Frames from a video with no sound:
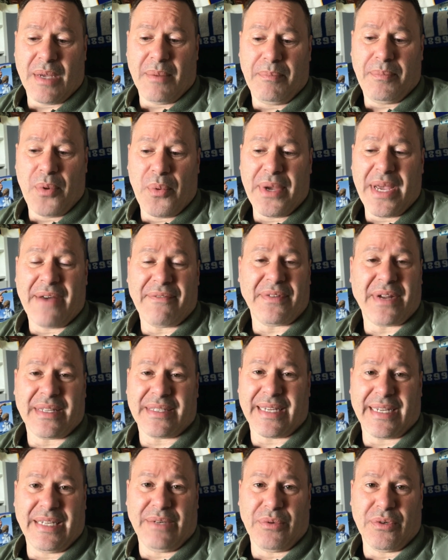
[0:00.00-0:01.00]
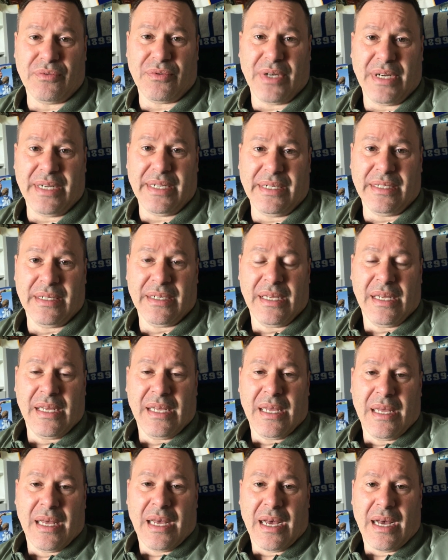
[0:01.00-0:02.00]
but we haven't had anyone really.
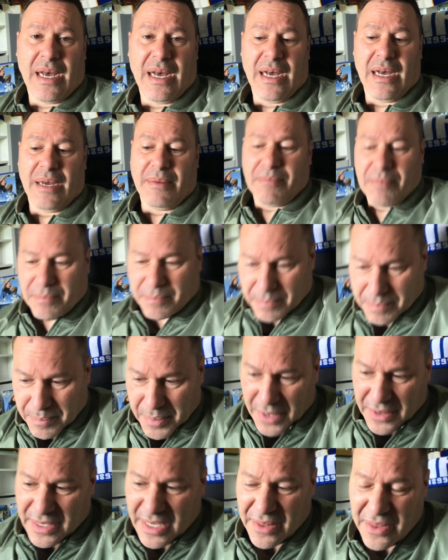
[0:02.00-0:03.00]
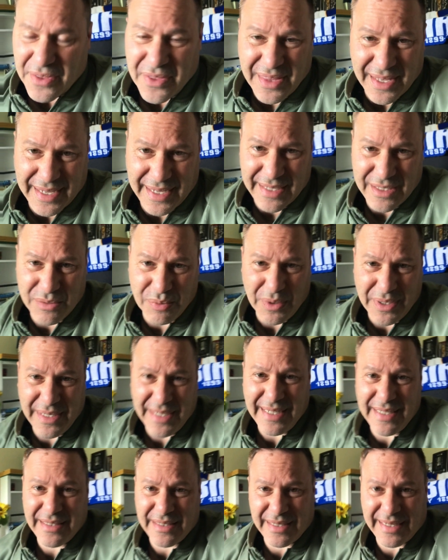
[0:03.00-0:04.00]
But the other thing is we
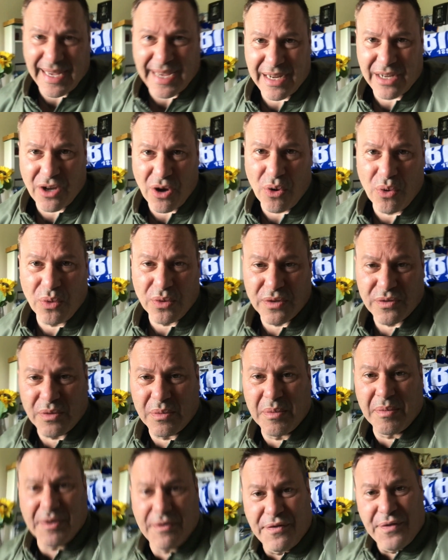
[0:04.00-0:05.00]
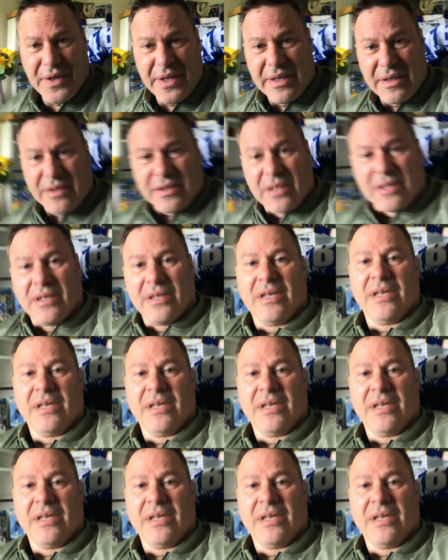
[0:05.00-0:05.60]
need to get goals from the midfield.